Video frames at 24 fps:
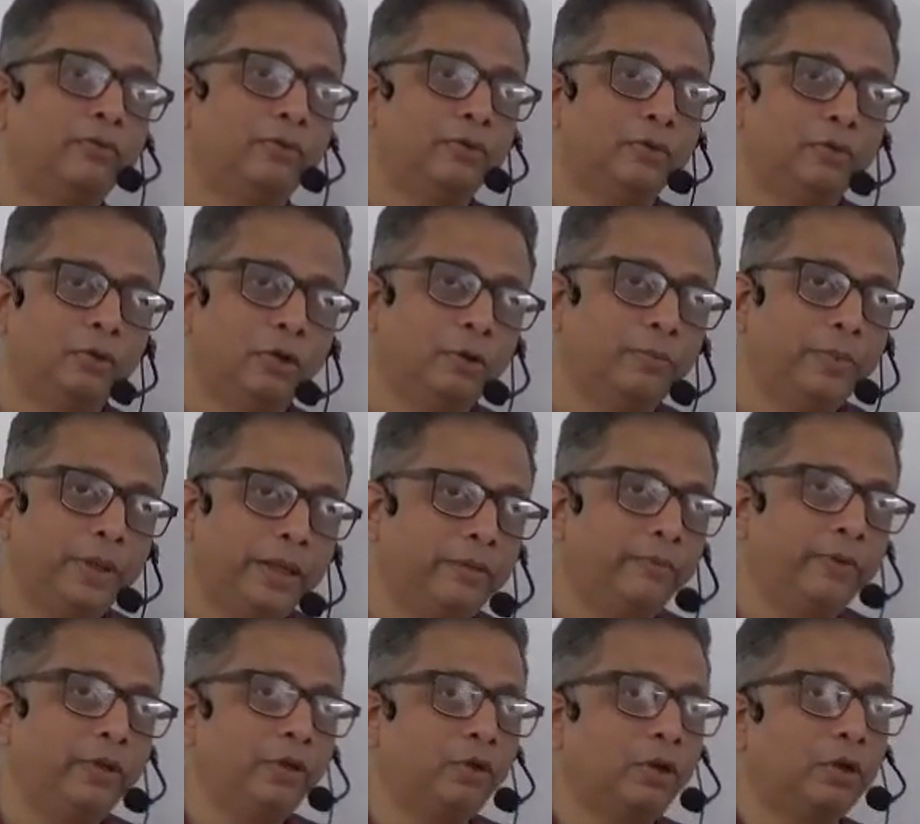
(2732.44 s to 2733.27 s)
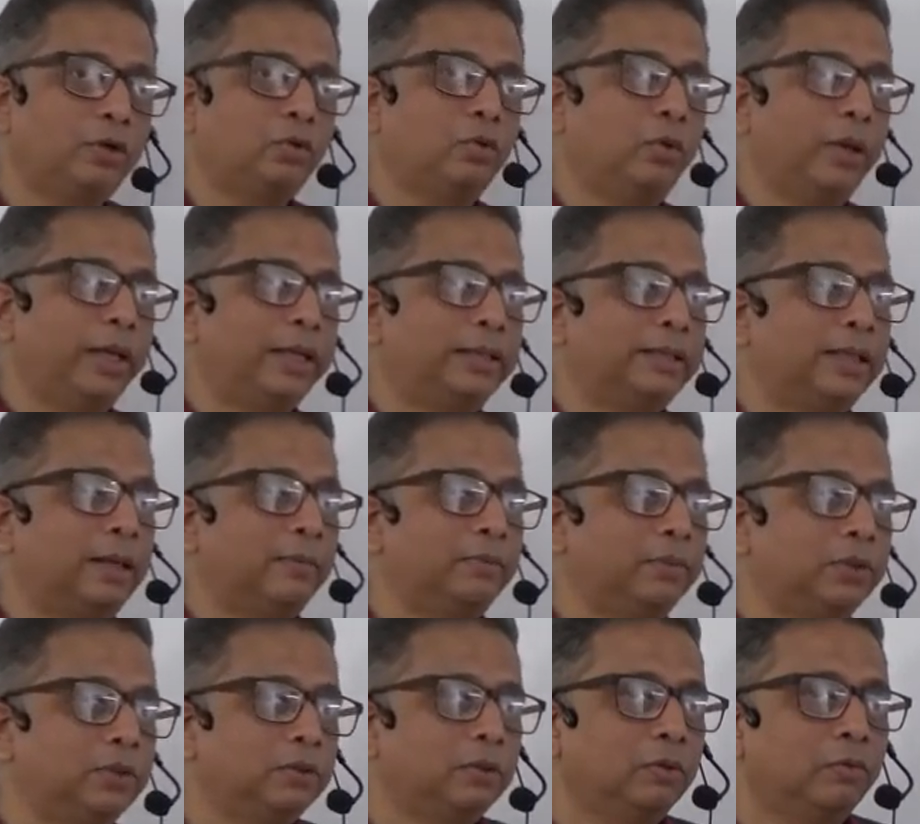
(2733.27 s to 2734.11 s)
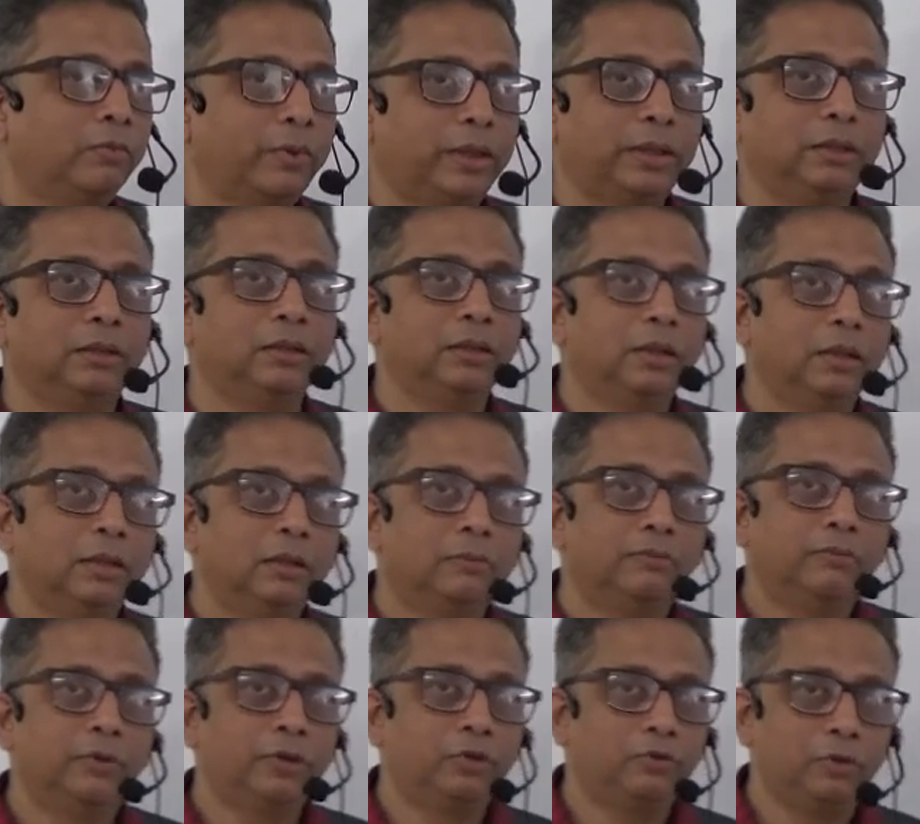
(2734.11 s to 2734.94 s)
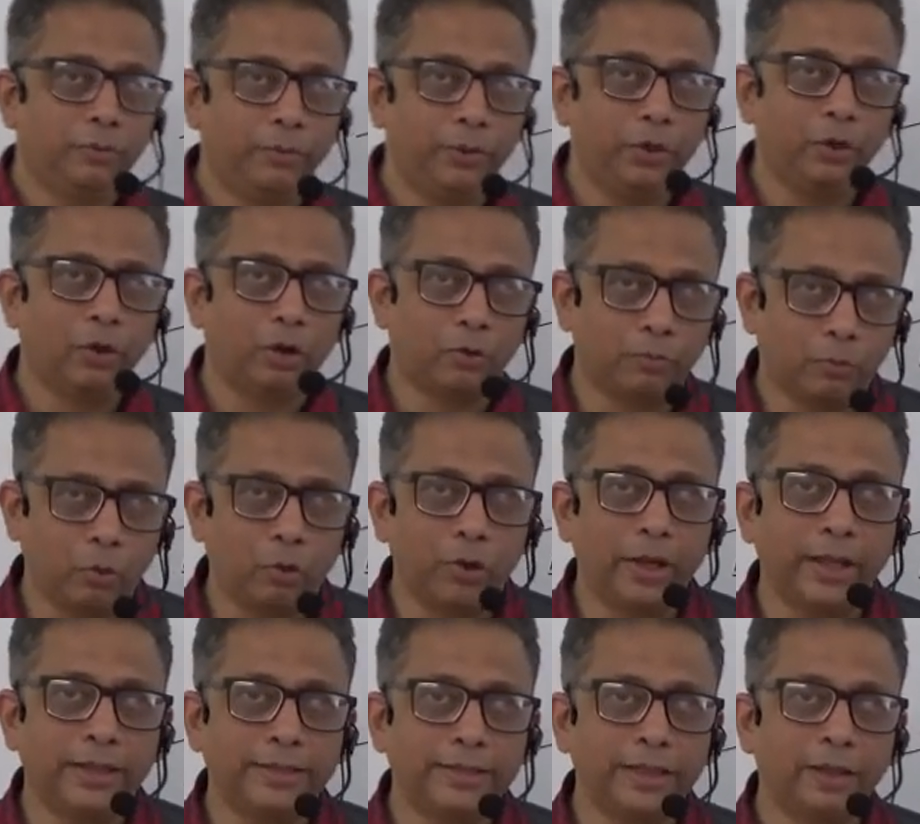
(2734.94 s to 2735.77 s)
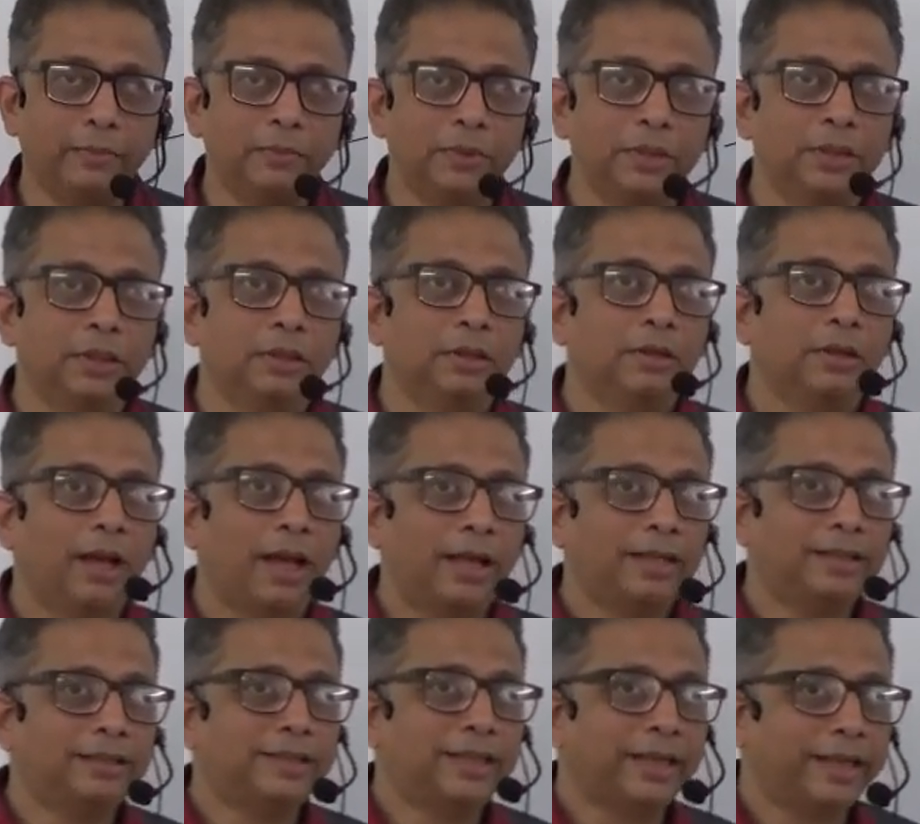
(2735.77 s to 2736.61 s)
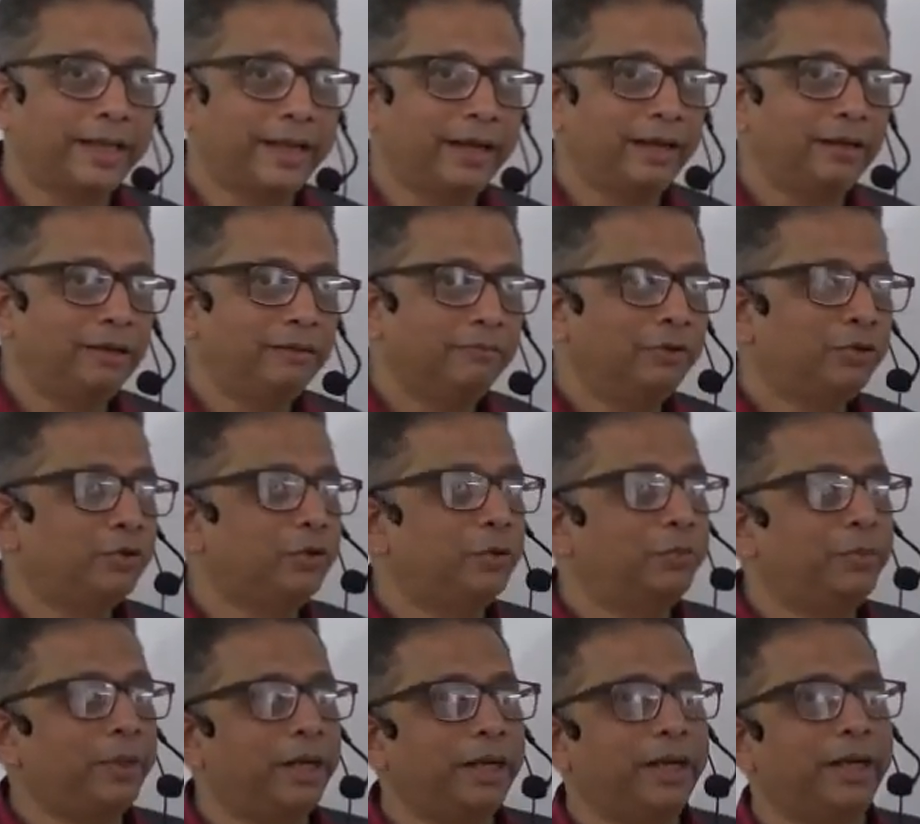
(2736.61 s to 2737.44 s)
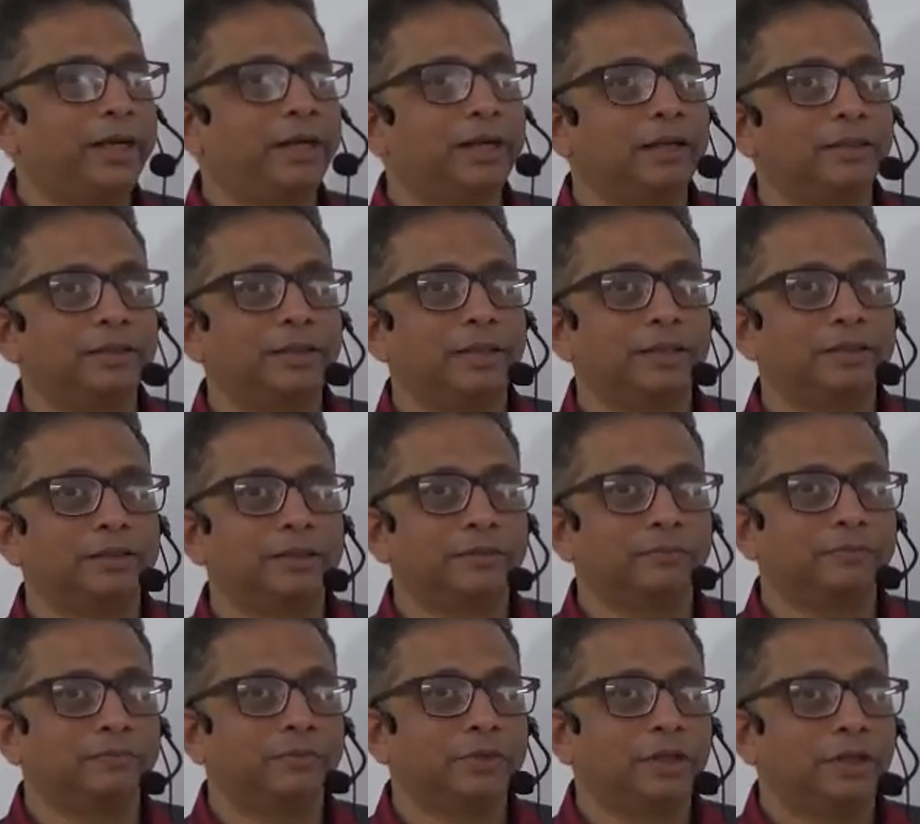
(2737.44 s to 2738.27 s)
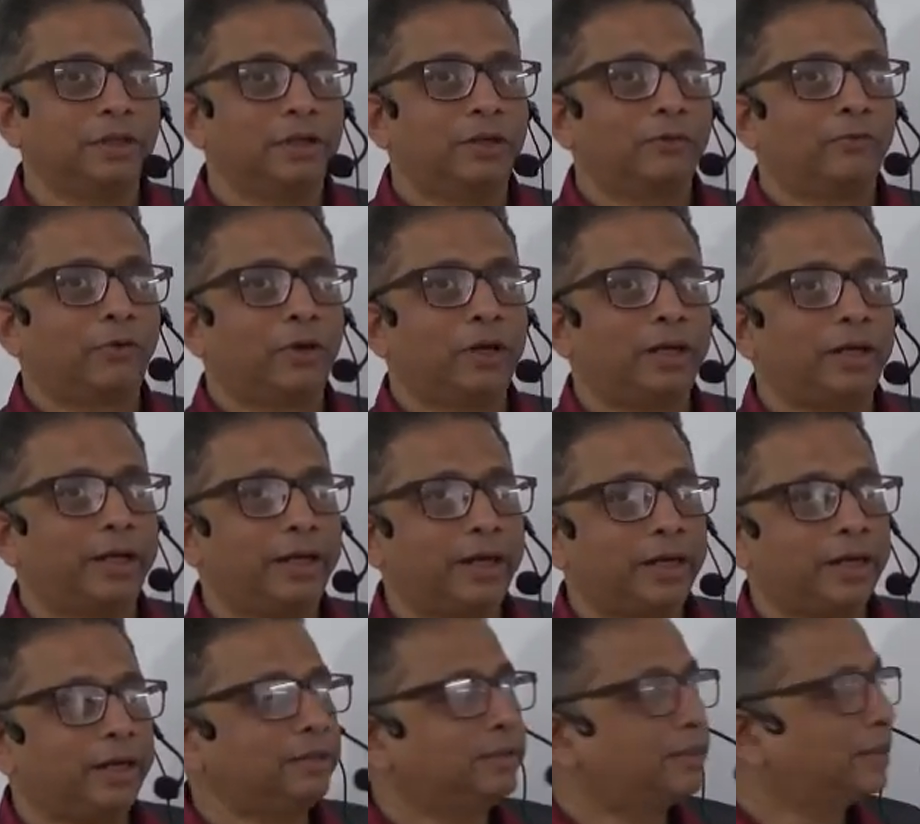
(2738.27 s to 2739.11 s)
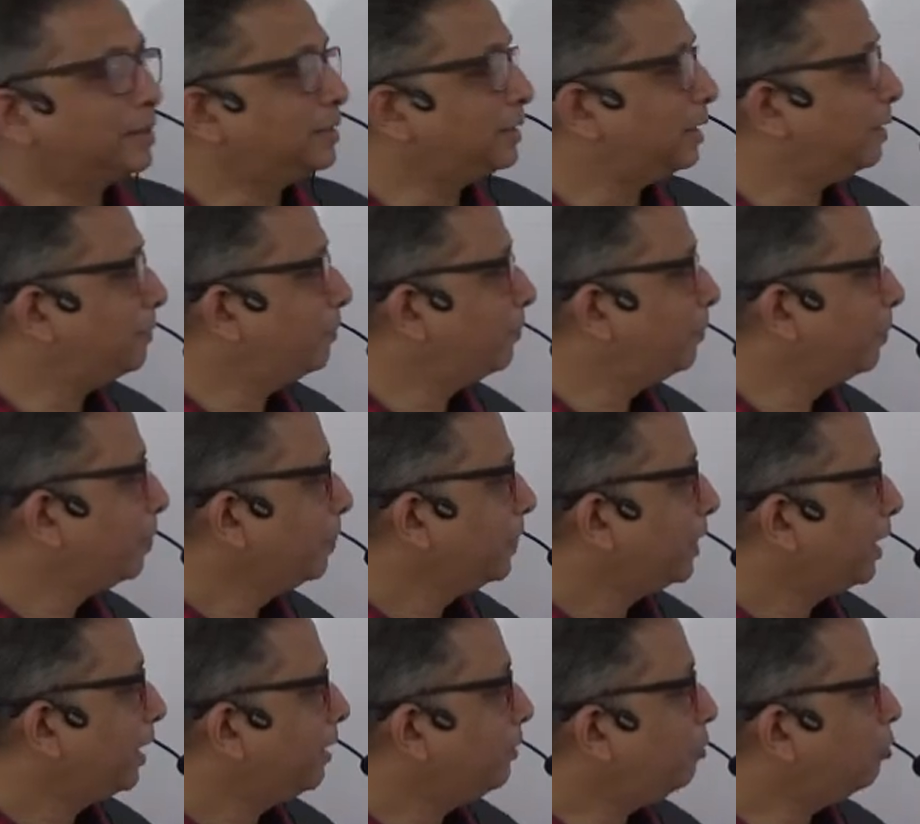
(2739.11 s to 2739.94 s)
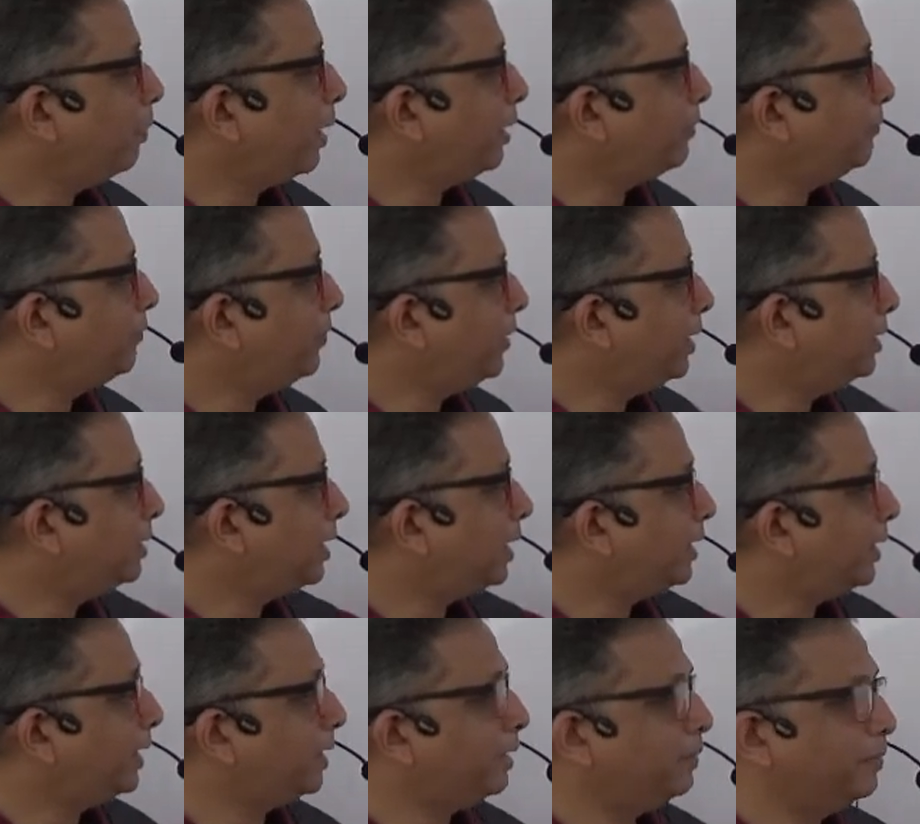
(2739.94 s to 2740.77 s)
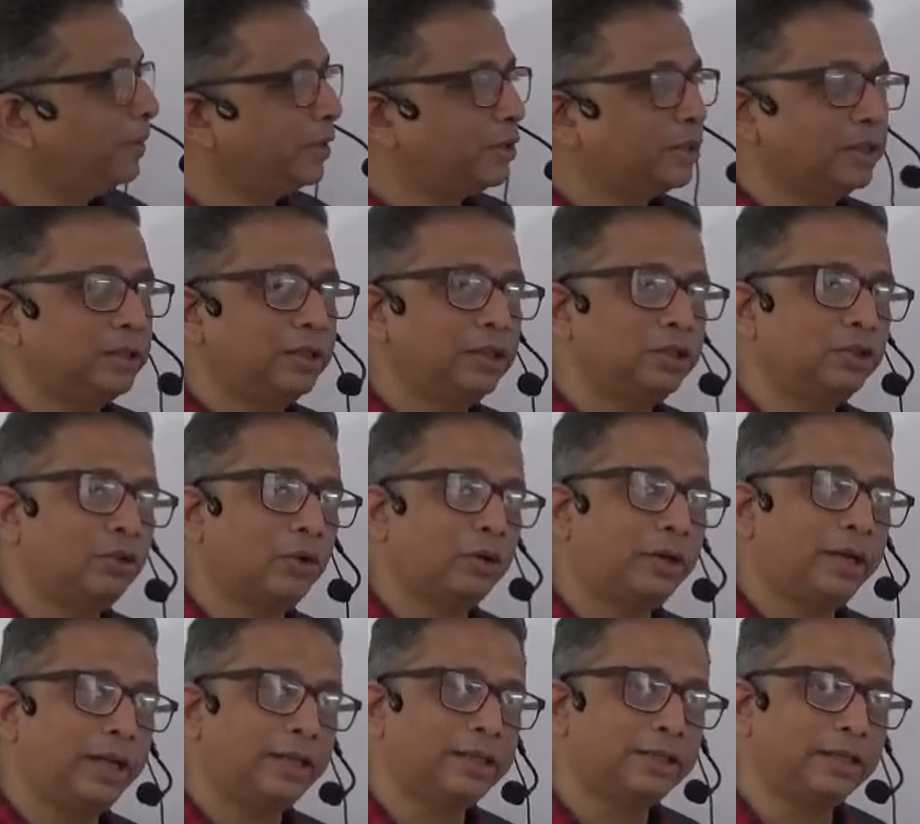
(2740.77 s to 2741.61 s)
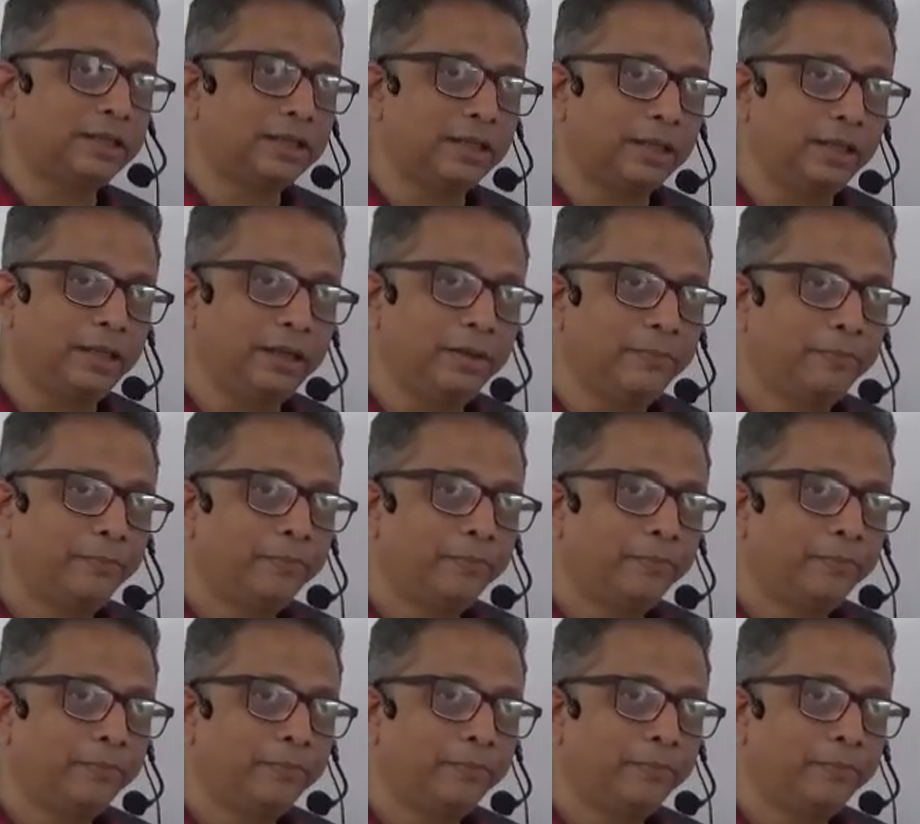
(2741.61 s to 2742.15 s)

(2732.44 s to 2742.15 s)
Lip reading: be giving your two exams, one which will be your board exams and second which will be an entrance exam. For an entrance exam, you might feel that derivations is not necessary,